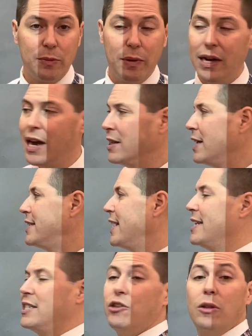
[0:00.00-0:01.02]
But let's say
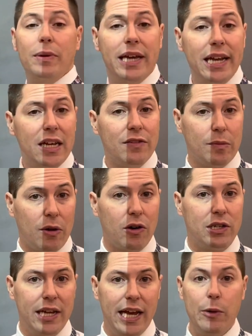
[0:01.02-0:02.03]
it's near the beginning of the
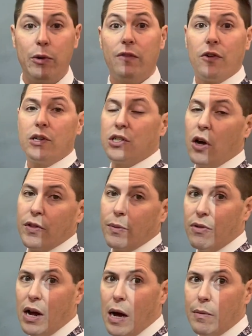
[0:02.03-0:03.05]
partay where you first solve the
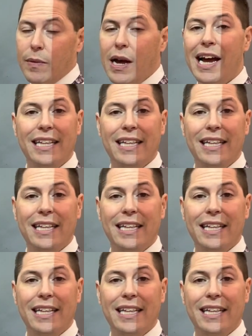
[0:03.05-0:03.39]
problem